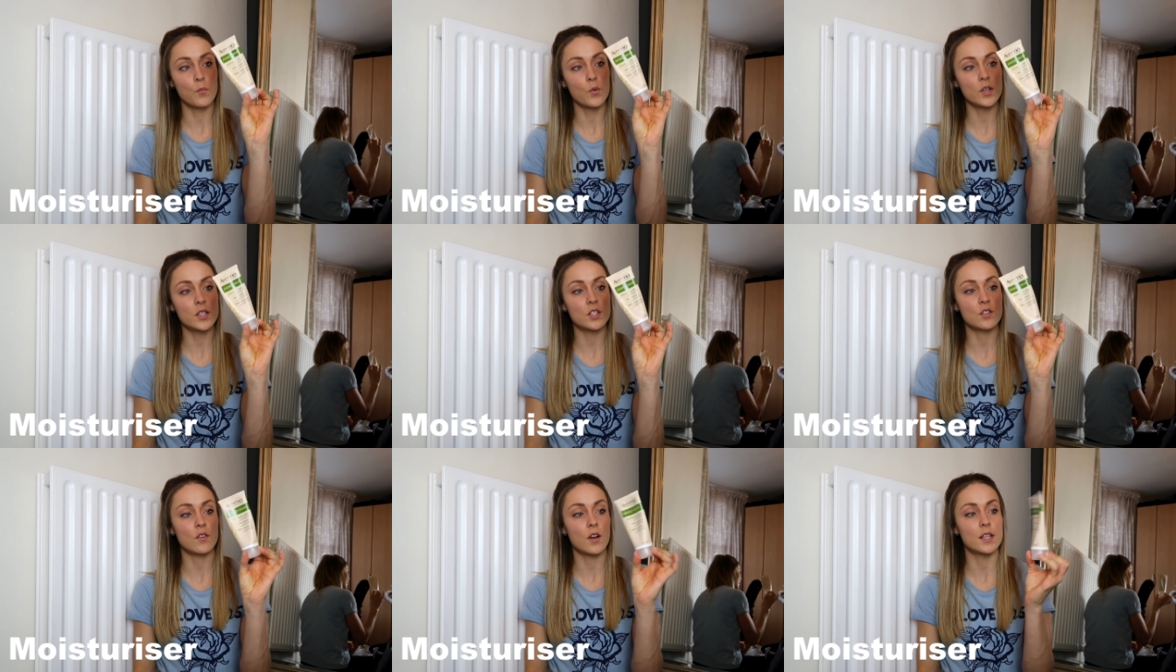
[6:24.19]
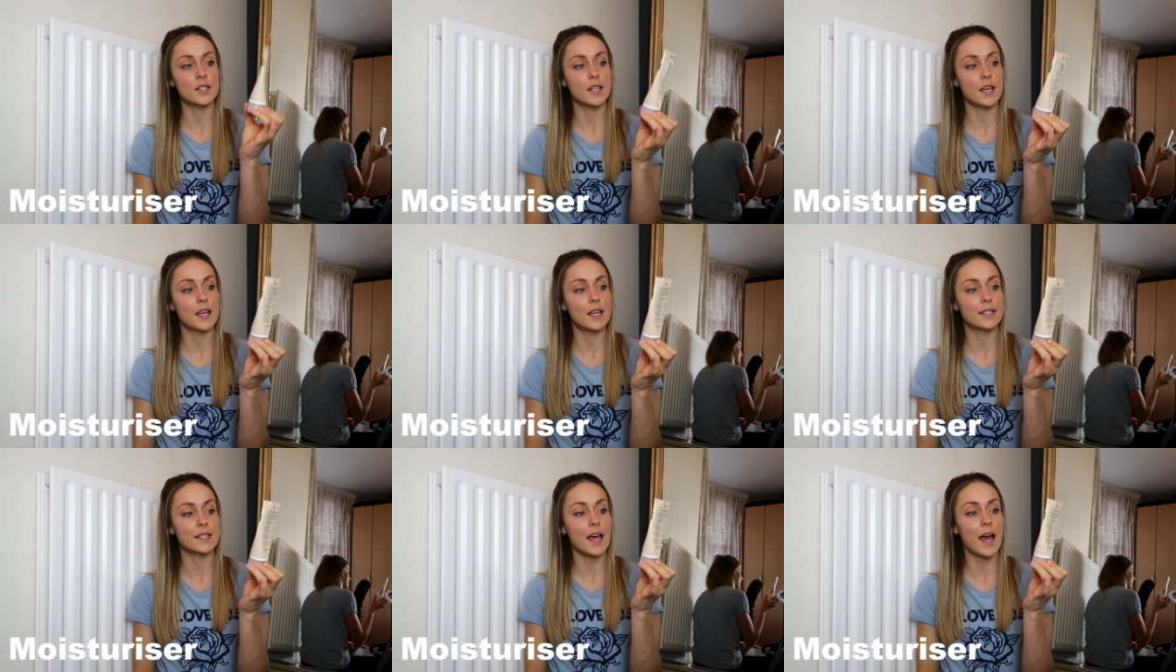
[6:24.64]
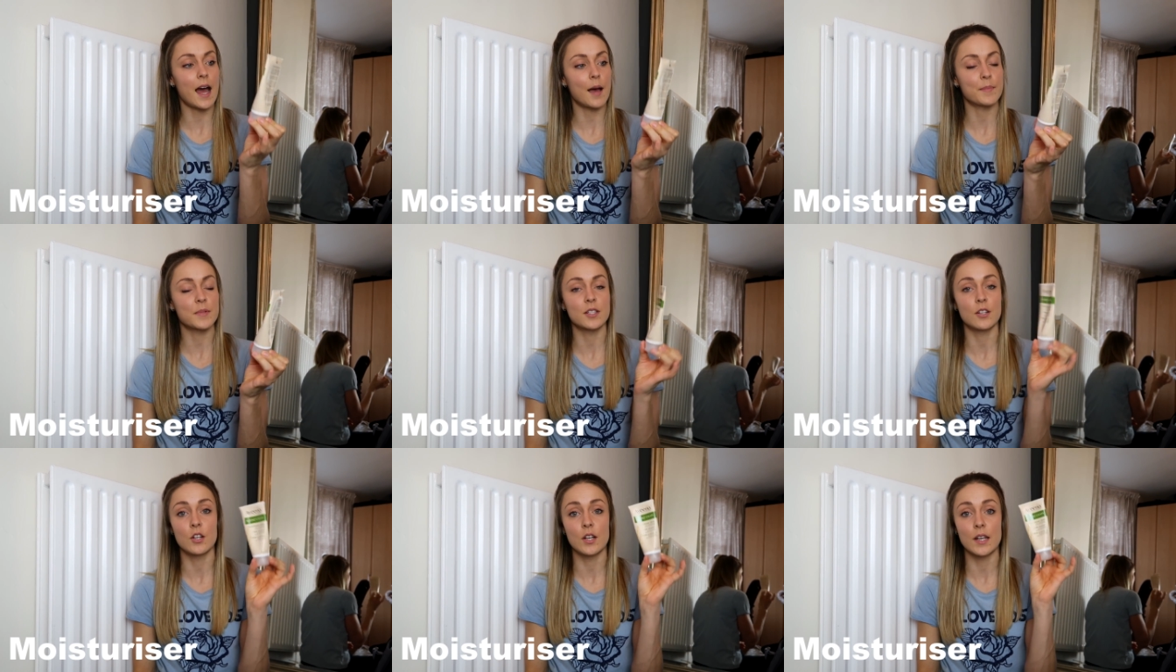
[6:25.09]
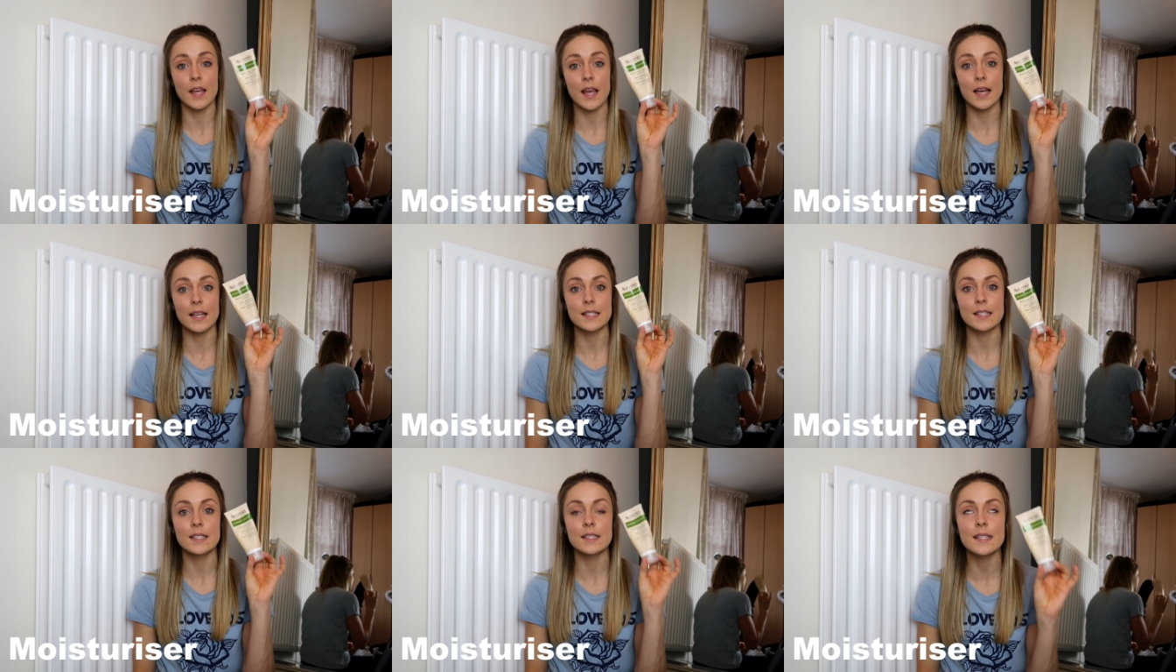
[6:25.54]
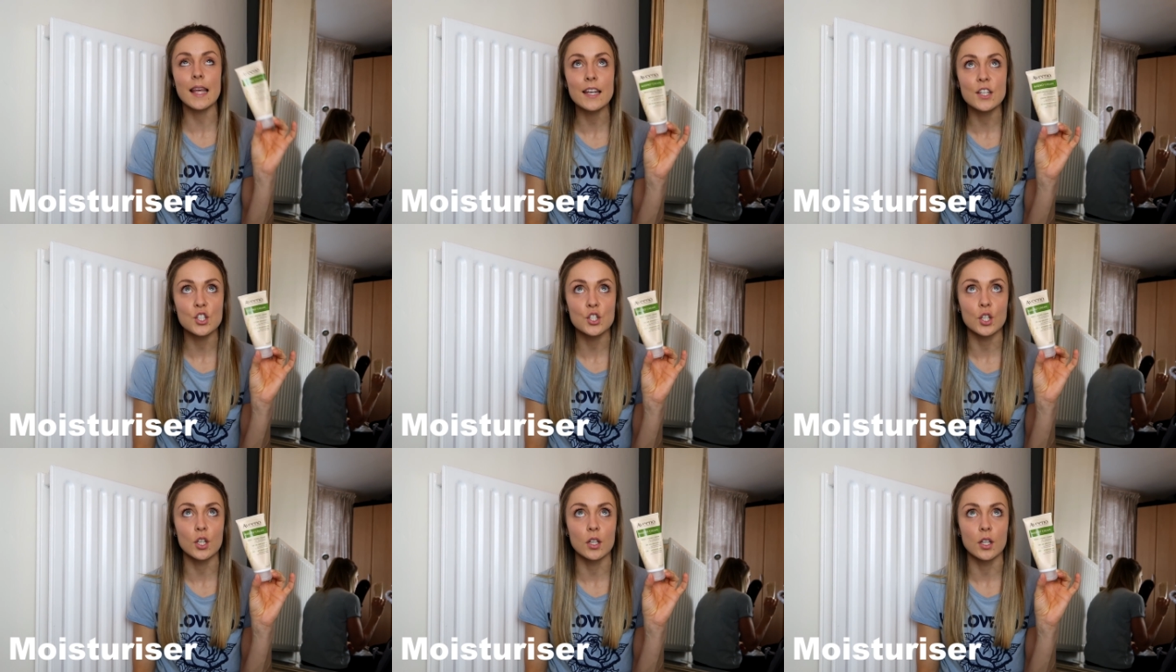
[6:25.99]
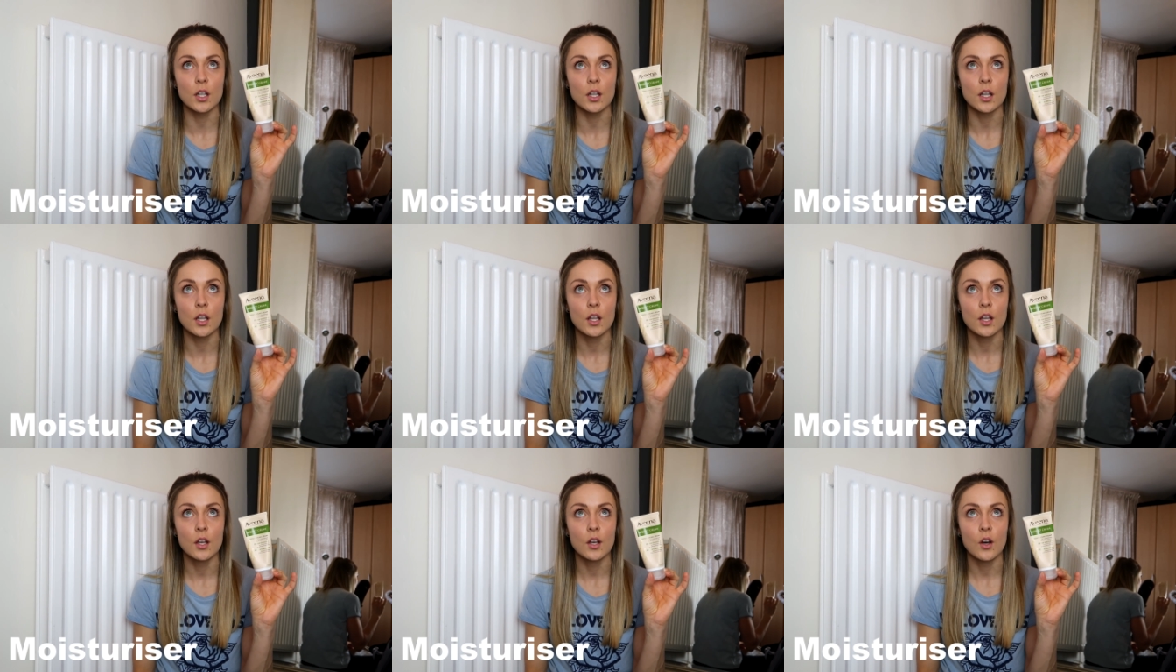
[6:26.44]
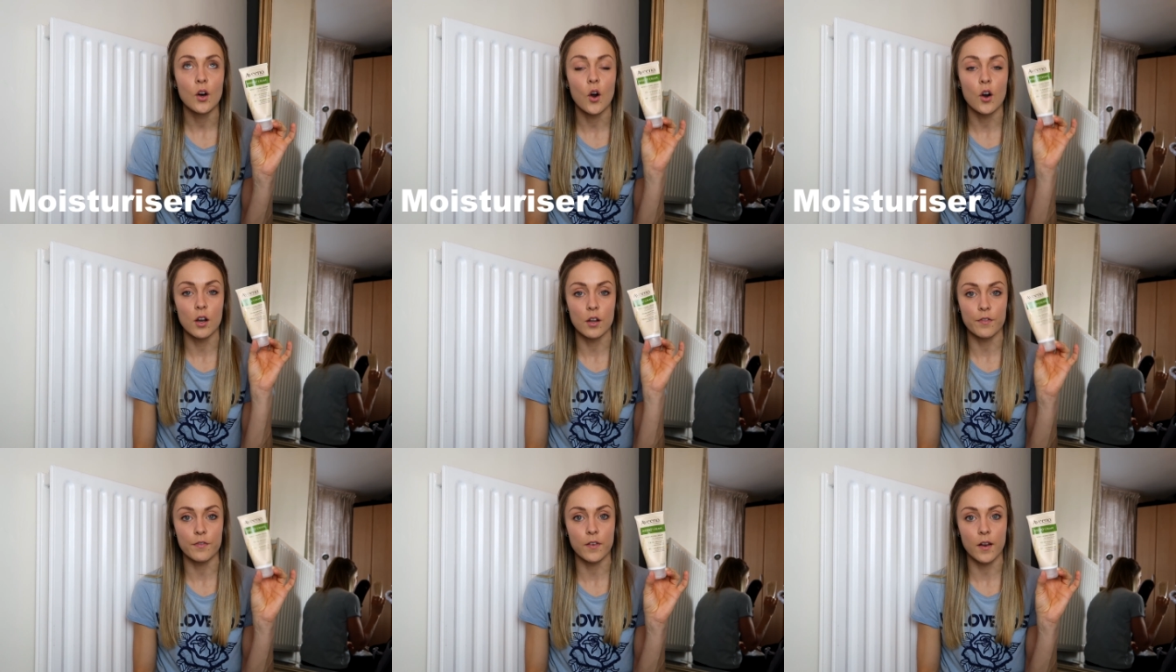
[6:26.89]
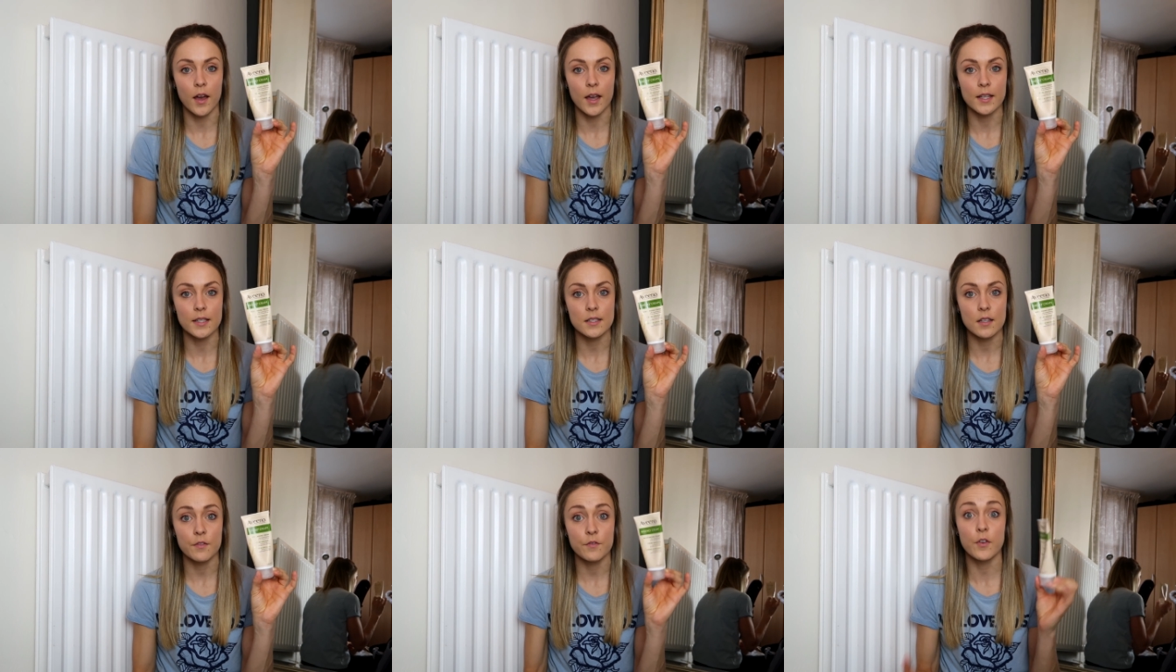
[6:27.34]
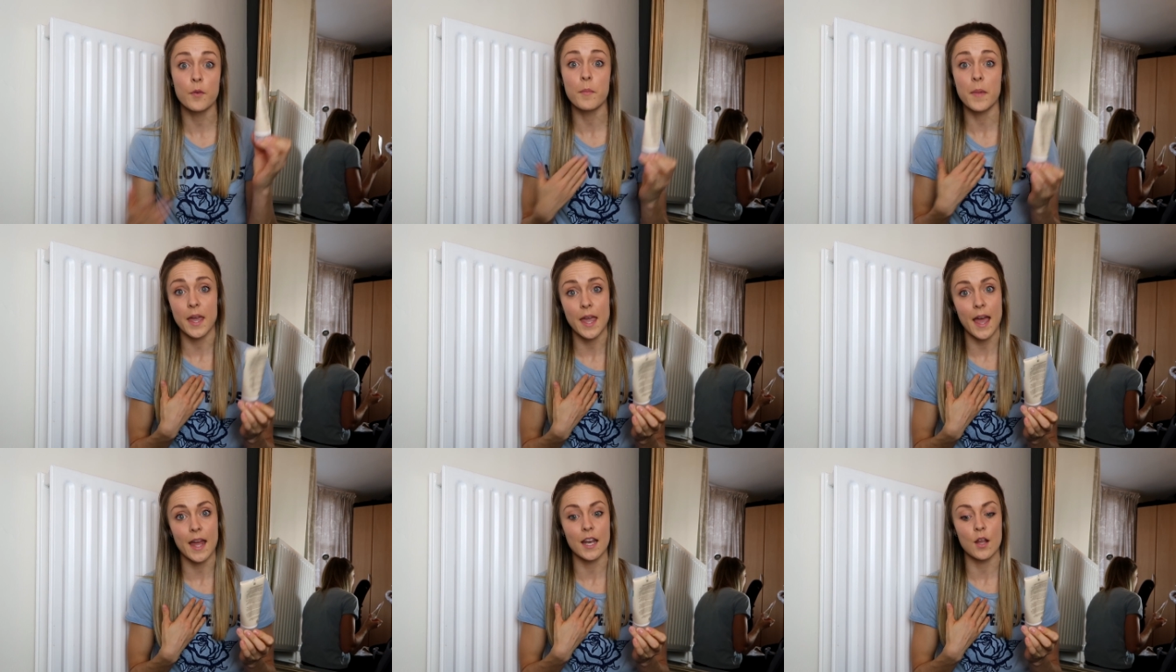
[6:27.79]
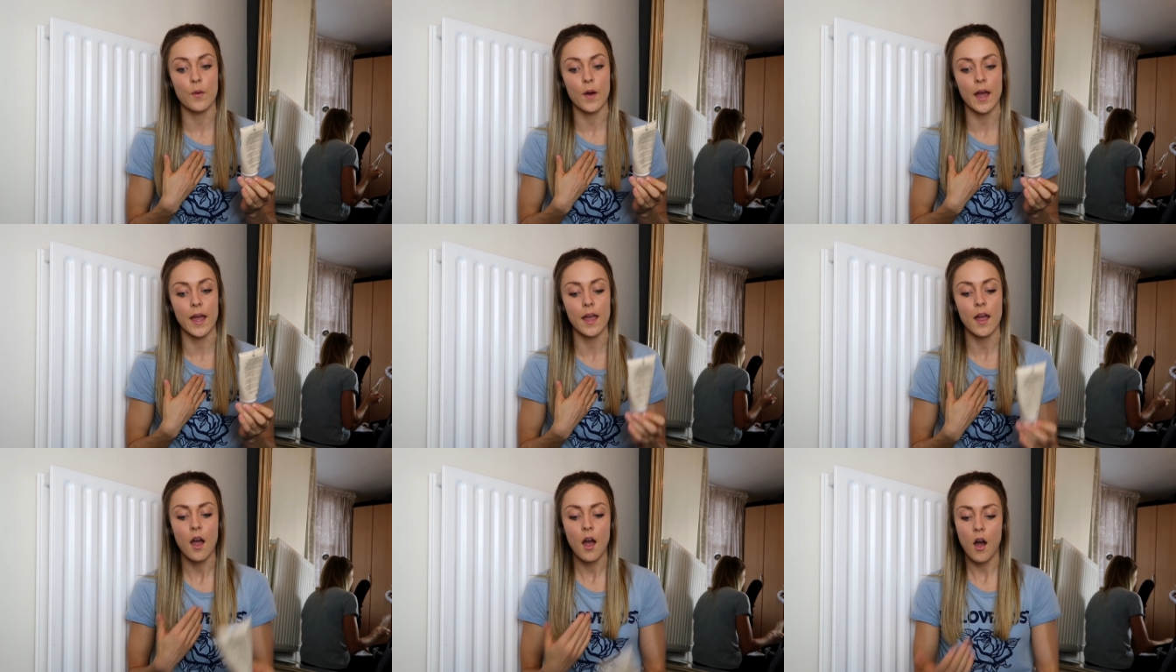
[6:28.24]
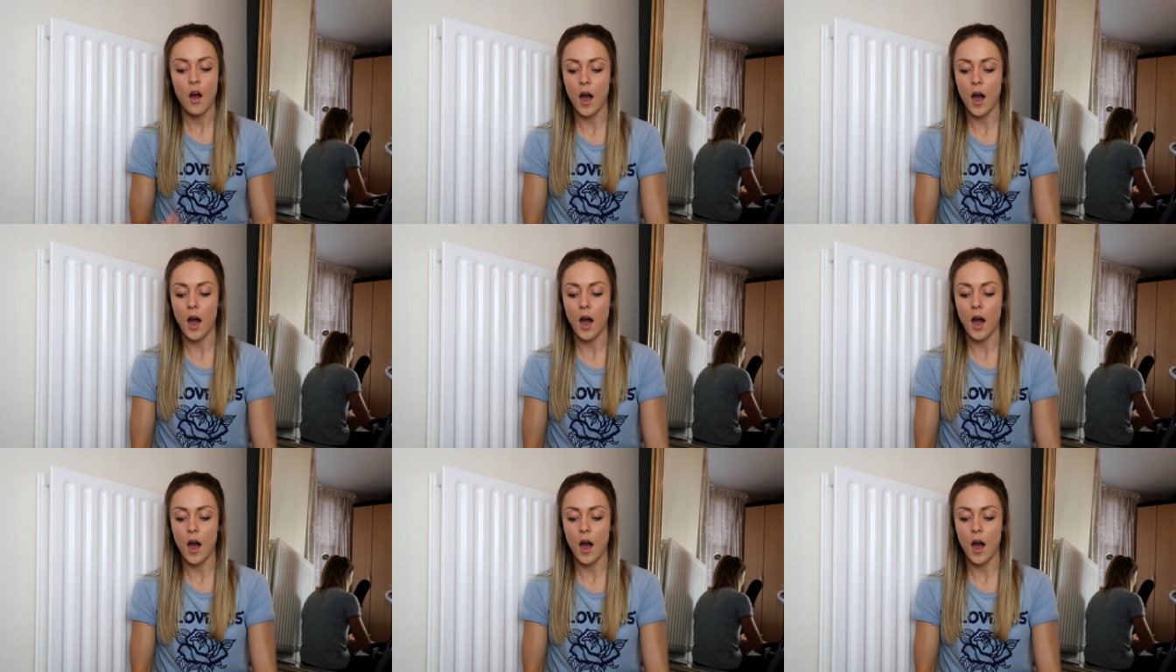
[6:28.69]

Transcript: Moisturiser is absolutely essential on a flight, for me anyway.